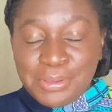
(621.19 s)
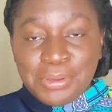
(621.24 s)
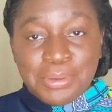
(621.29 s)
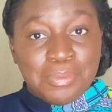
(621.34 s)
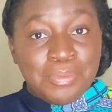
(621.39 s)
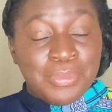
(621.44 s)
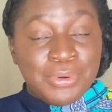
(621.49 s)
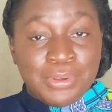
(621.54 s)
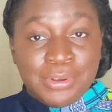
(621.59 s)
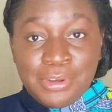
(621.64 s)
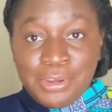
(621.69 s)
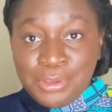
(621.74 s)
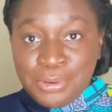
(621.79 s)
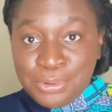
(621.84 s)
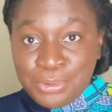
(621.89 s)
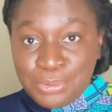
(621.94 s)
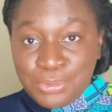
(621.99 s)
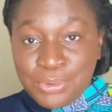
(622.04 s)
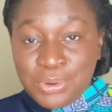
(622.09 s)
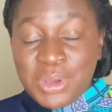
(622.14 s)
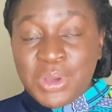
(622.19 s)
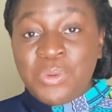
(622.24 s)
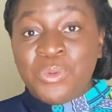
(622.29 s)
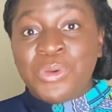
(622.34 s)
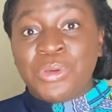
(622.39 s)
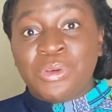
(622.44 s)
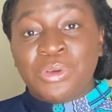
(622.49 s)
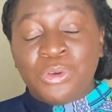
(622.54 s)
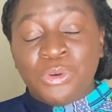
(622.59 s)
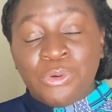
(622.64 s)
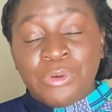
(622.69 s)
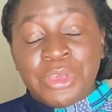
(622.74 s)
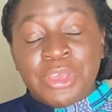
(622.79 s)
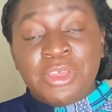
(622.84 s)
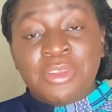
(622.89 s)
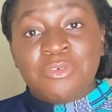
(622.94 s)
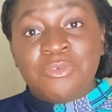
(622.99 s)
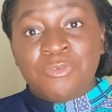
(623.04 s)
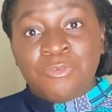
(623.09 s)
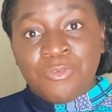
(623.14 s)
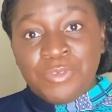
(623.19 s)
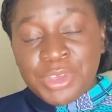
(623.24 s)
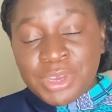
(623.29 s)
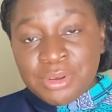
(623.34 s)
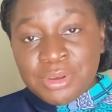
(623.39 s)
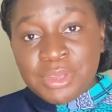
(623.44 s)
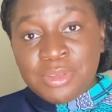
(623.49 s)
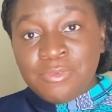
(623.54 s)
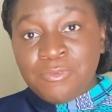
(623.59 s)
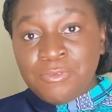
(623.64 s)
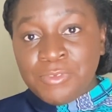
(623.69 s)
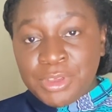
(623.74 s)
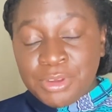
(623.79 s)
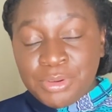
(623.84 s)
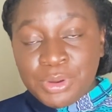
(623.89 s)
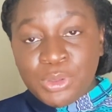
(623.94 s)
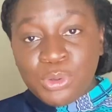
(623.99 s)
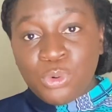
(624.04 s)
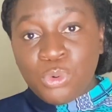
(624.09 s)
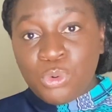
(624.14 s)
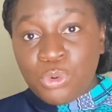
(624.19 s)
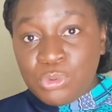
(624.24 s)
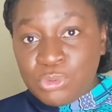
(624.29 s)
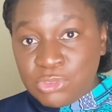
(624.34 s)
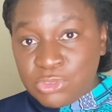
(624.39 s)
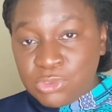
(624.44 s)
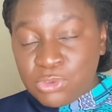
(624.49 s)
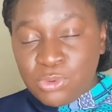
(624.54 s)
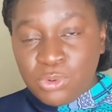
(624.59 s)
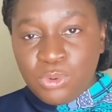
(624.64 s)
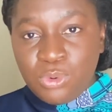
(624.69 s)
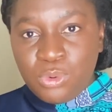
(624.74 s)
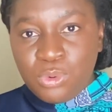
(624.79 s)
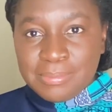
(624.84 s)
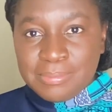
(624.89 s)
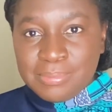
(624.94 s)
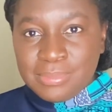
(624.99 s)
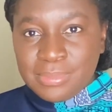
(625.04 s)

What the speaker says: But no, we're going very, very old school.